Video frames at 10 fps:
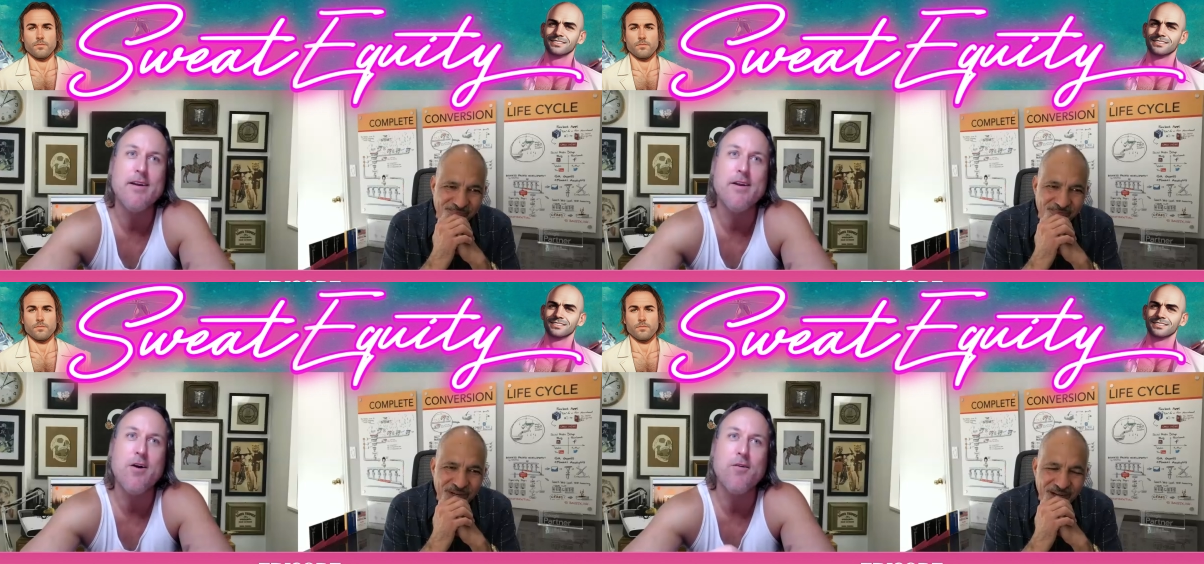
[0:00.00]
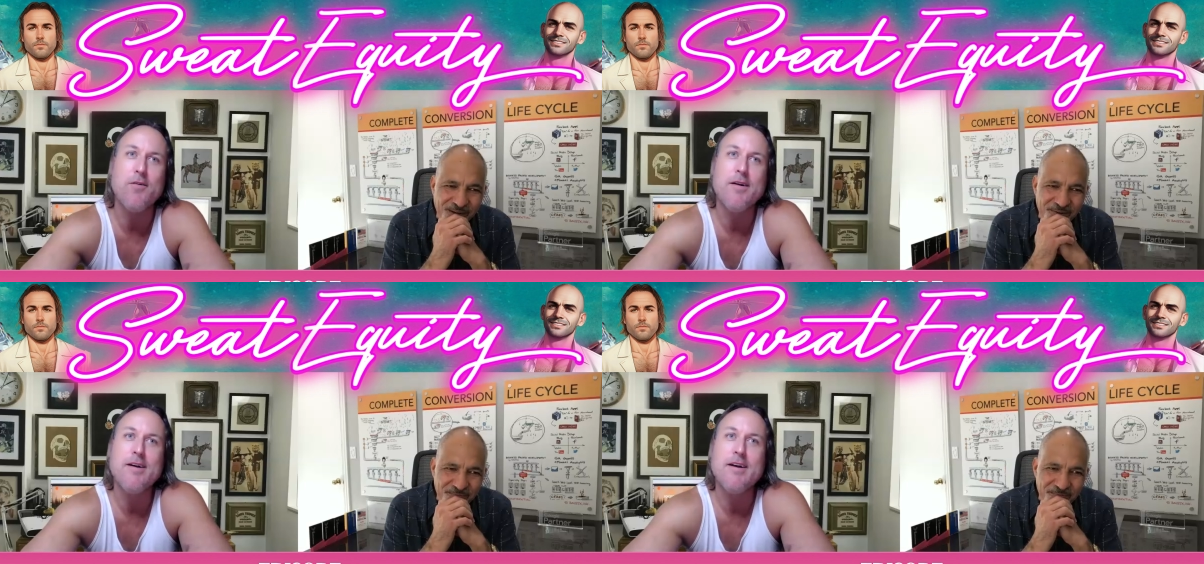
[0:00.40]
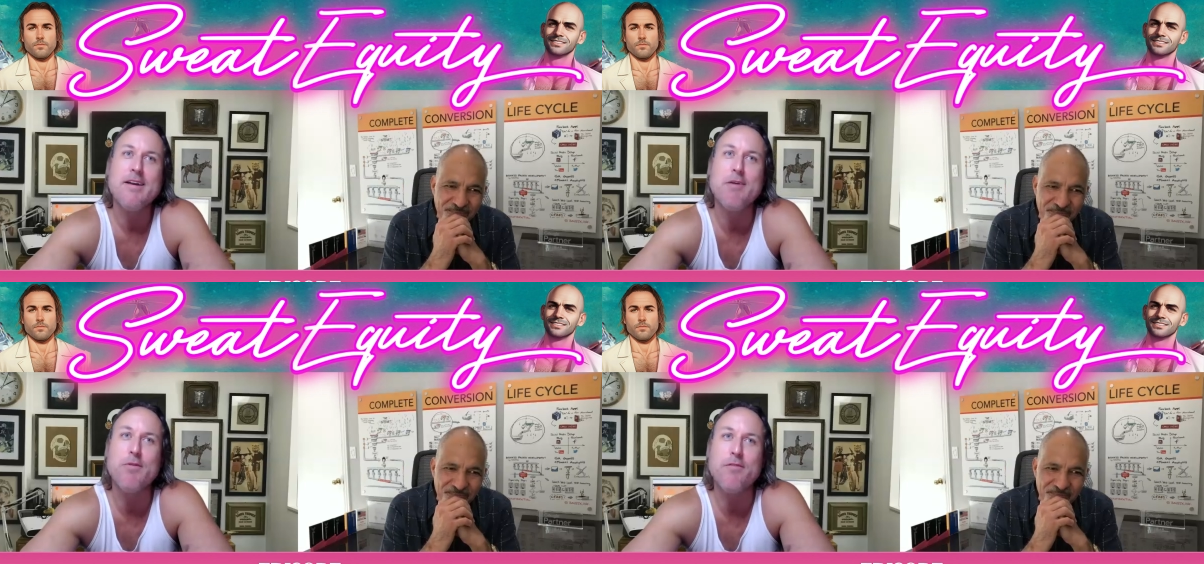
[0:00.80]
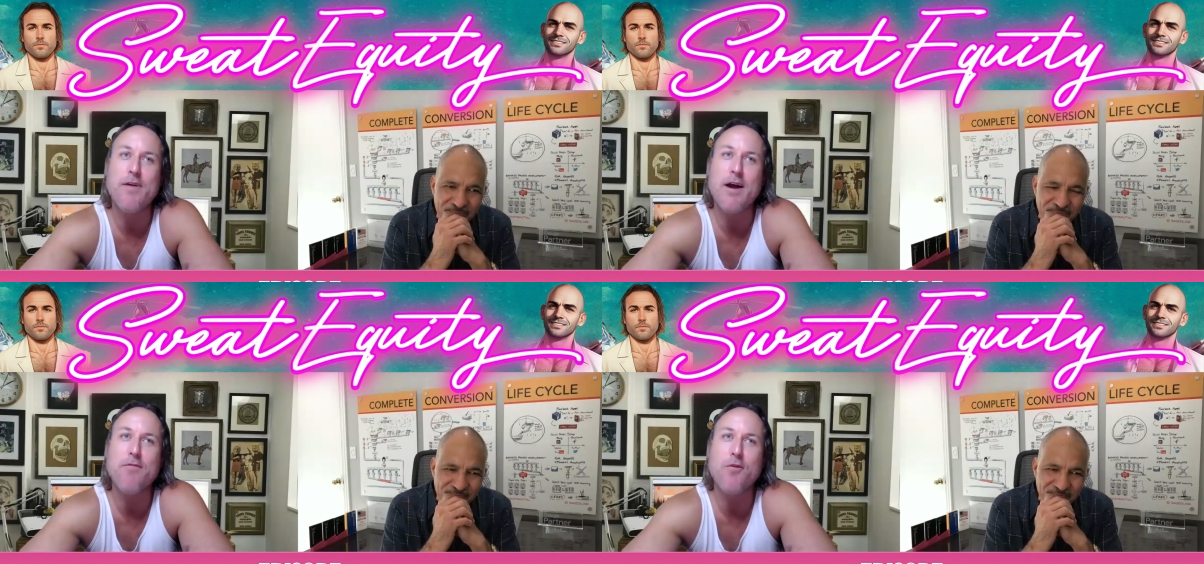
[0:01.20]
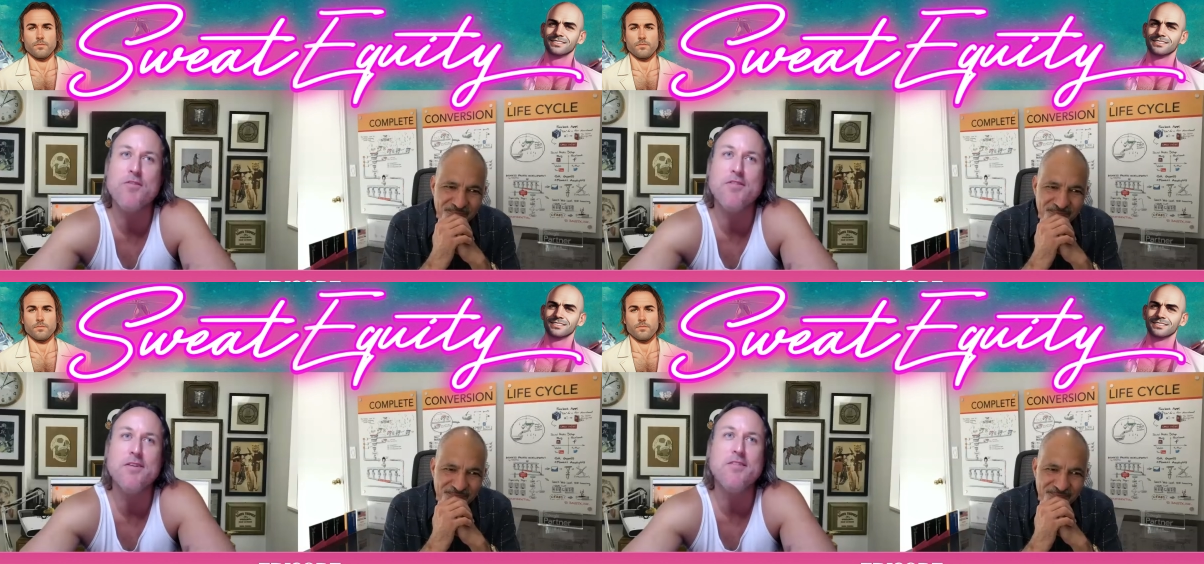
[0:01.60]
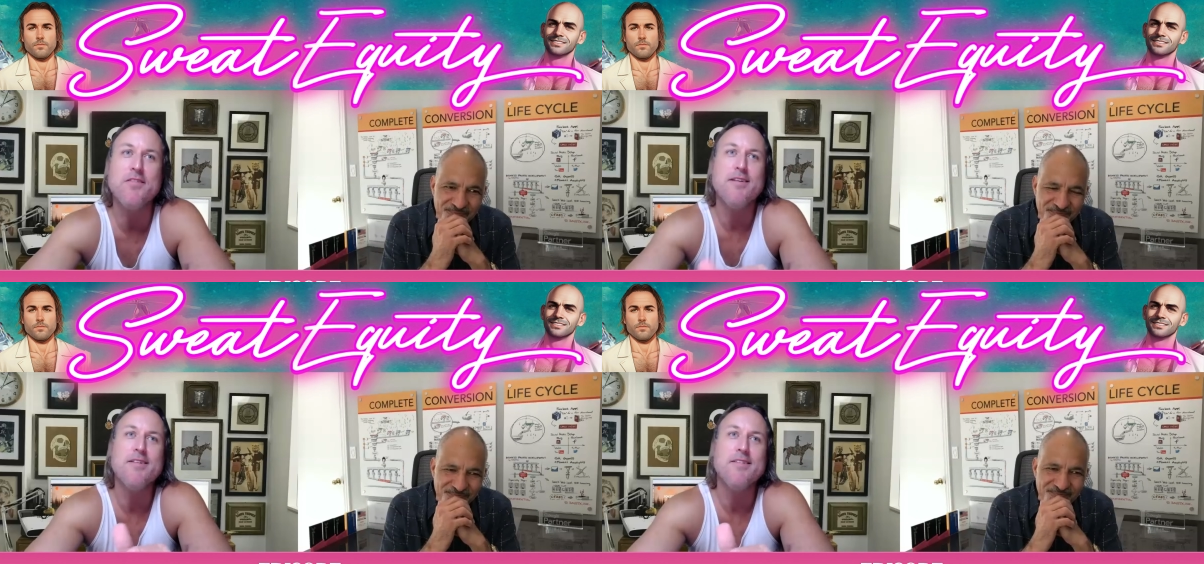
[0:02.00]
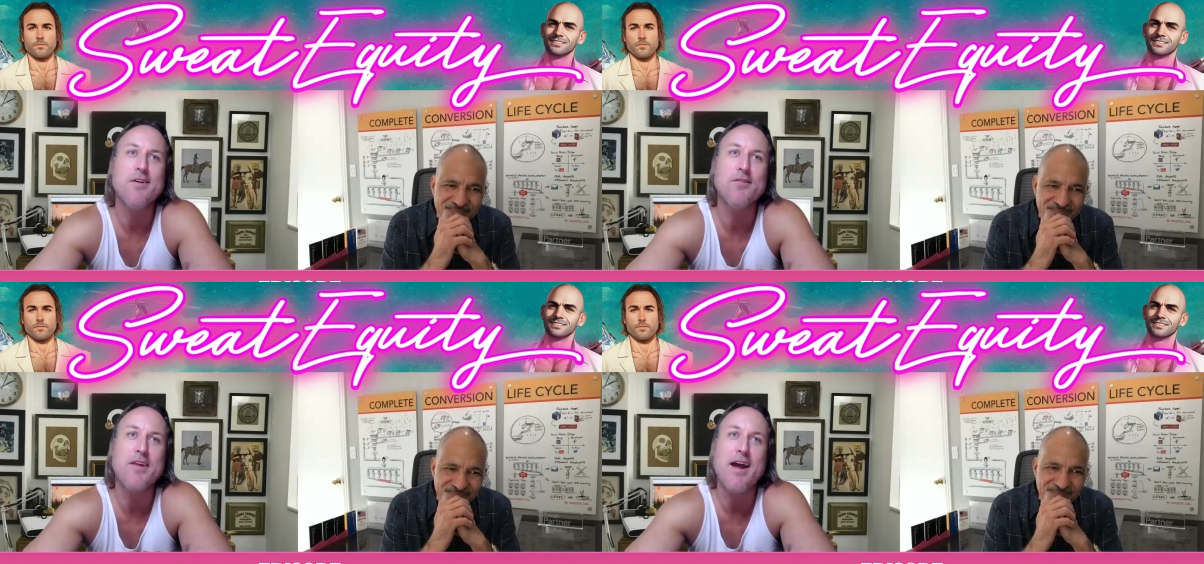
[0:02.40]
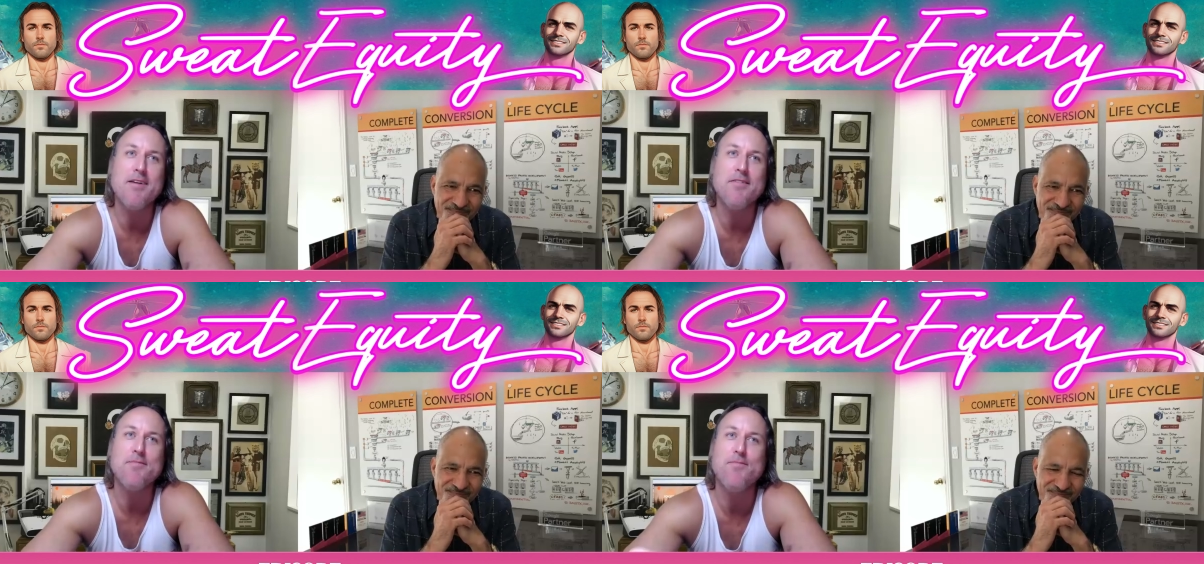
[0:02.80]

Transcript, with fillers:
Speaker 1: You know, yeah. get with the five forces, those guys.